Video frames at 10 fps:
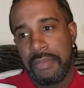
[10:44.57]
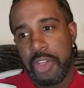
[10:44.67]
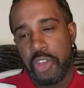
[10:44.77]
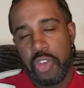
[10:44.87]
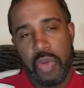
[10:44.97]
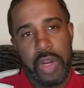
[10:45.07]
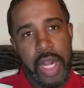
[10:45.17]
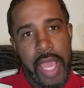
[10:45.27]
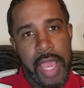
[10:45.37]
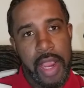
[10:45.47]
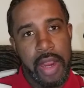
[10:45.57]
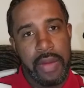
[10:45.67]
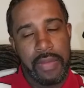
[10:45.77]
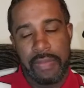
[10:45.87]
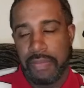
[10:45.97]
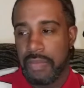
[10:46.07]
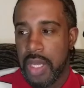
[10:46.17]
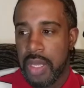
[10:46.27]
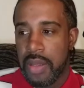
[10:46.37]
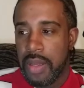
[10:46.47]
short hair?
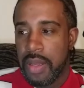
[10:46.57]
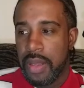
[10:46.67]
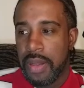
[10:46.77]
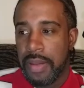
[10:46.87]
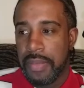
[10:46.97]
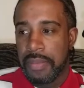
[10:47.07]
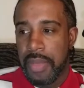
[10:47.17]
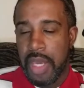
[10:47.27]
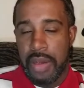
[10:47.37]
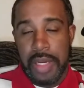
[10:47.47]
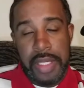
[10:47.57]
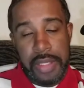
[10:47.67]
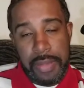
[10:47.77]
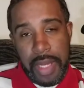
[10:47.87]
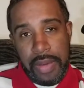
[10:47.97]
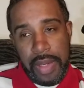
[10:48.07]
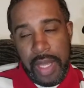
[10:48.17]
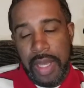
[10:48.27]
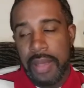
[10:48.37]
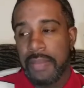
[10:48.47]
Um, curious about
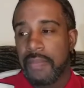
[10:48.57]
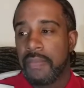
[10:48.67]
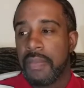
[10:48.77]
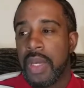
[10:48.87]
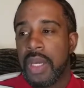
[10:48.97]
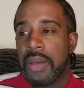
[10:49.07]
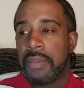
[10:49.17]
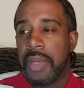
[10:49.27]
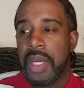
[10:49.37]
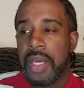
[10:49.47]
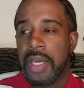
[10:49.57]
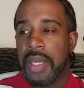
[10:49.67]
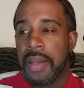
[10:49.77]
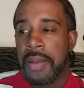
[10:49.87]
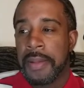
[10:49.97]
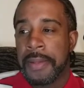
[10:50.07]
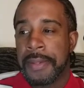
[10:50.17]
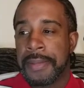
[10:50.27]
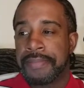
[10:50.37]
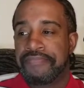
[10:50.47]
that. But,
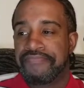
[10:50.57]
um,